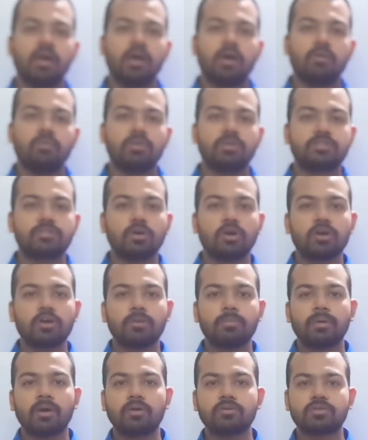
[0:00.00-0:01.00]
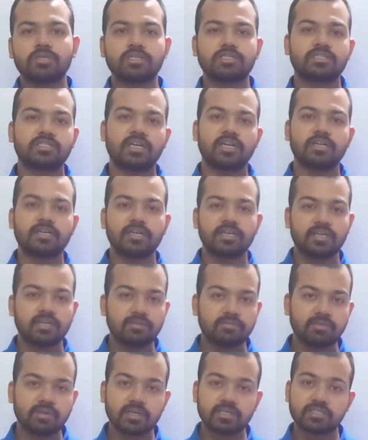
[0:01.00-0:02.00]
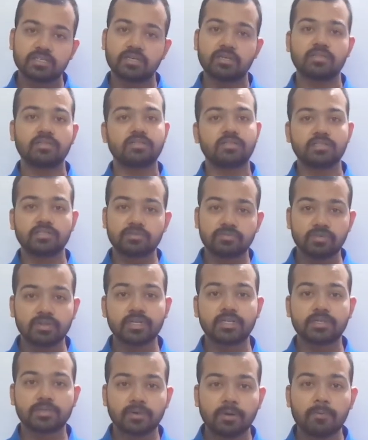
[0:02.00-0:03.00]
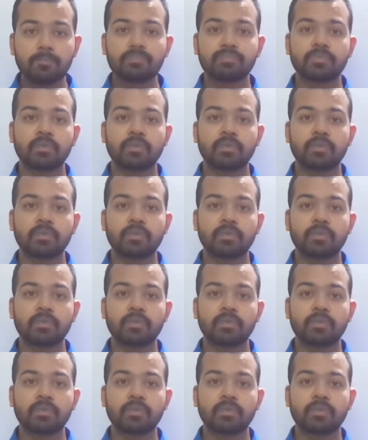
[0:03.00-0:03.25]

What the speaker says: We'll talk about a standard deviation in this video.